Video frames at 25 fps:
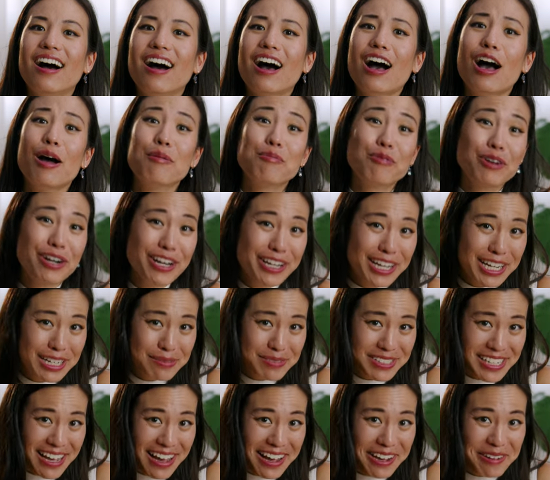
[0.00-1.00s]
I'm running out of
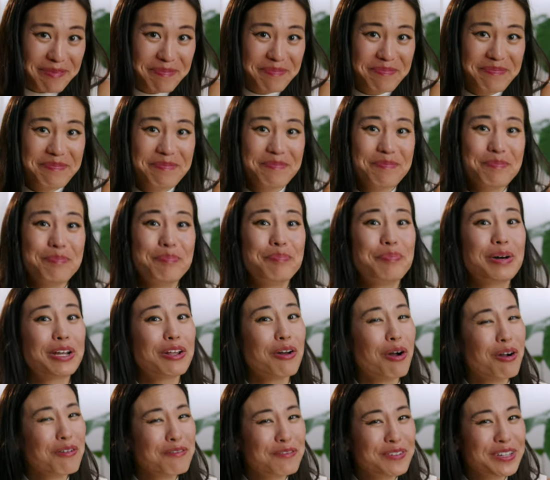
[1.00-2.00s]
time, but
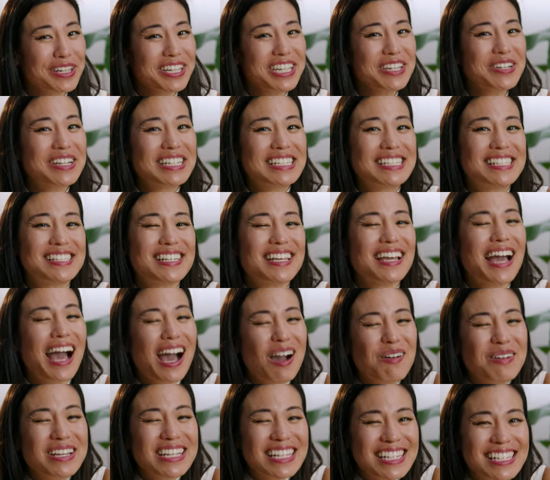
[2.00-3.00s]
hopefully you can see
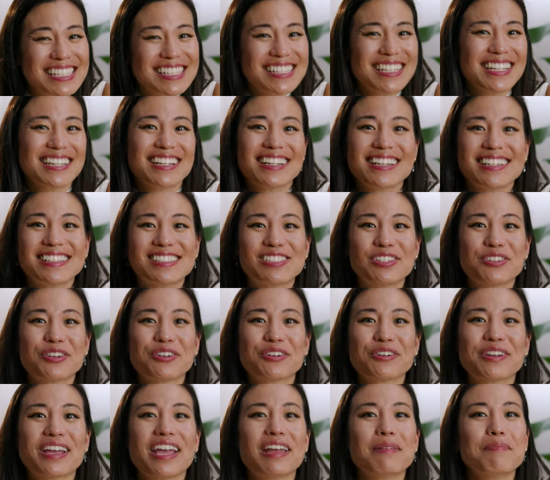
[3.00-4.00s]
how easy it is to
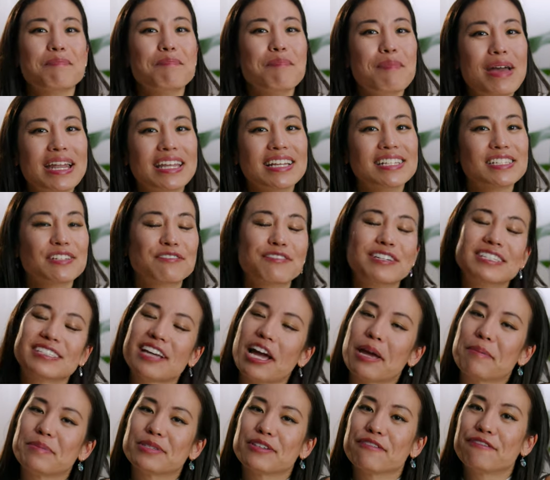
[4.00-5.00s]
create many different
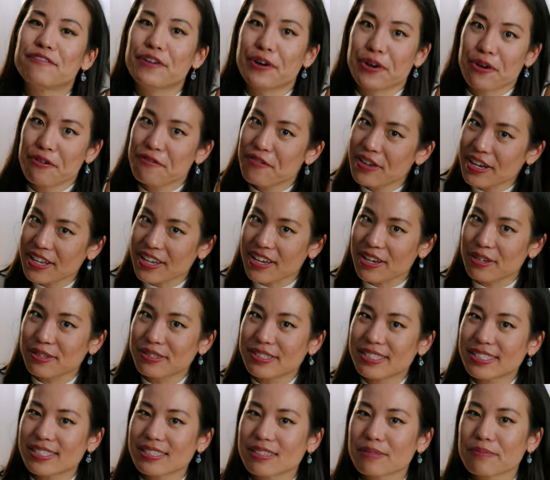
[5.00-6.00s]
types of photo
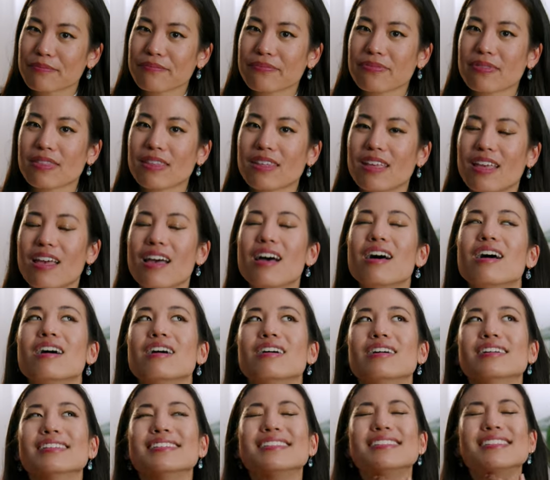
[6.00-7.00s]
videos.
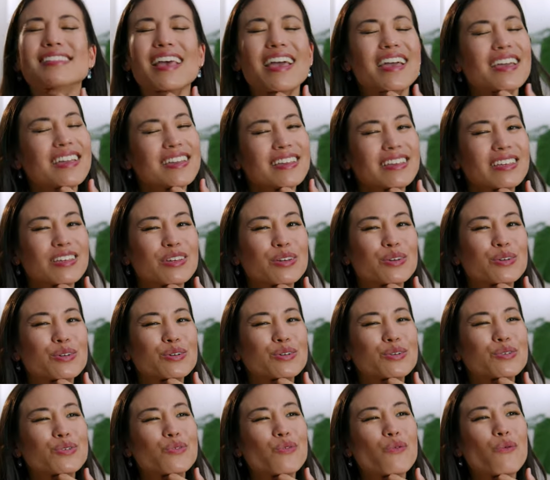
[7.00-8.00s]
Say
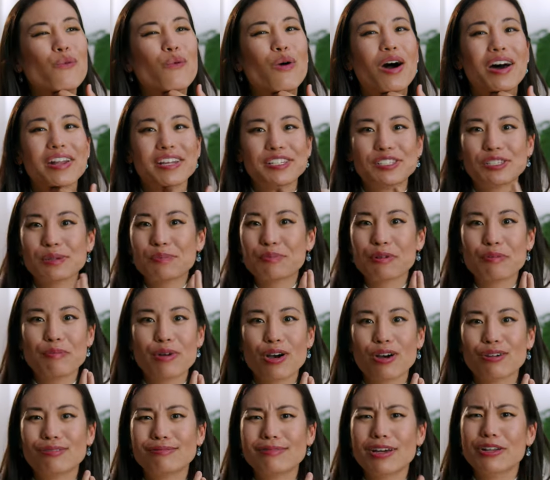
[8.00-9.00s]
you wanted to
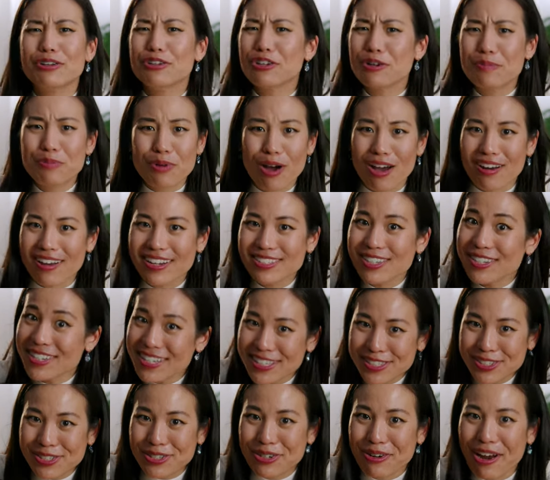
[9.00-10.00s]
promote a new product on
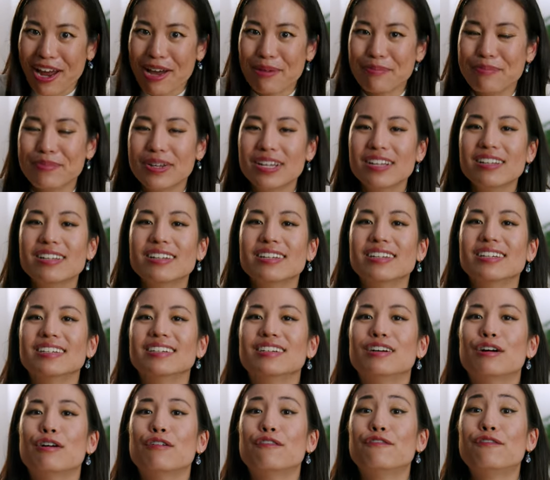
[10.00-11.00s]
Instagram.
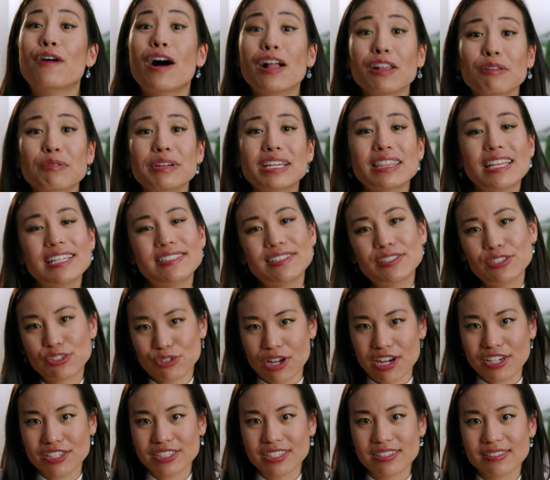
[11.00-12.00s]
Following these
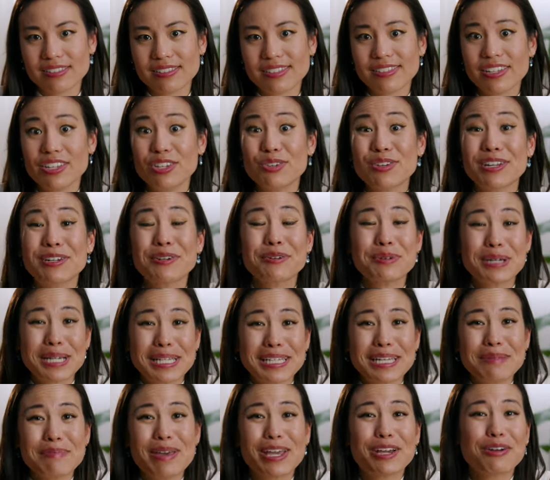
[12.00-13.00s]
instructions, you can
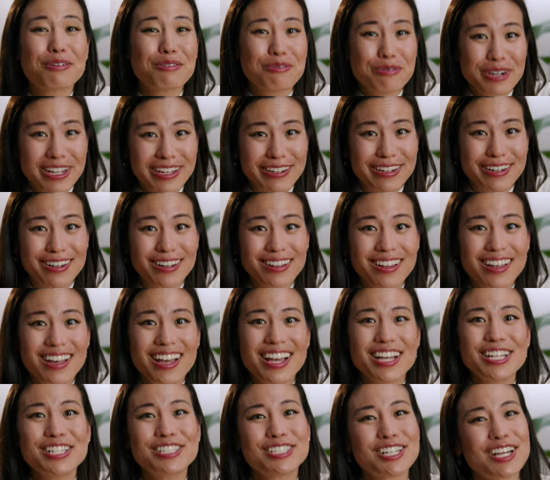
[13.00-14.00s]
quickly make a reel
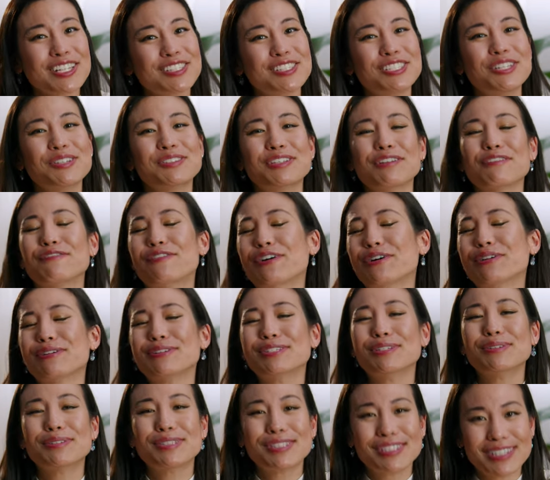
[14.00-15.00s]
just using photos
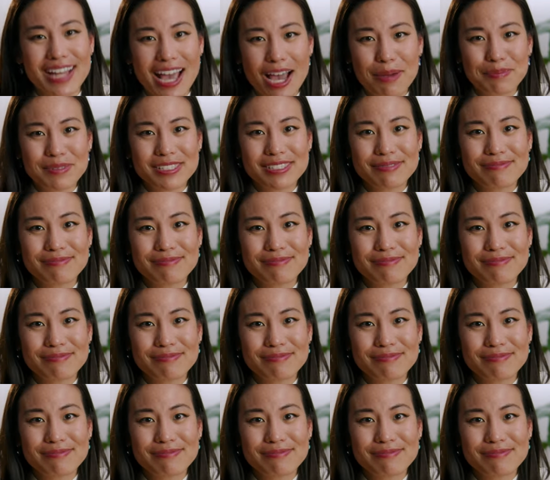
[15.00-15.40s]
you snapped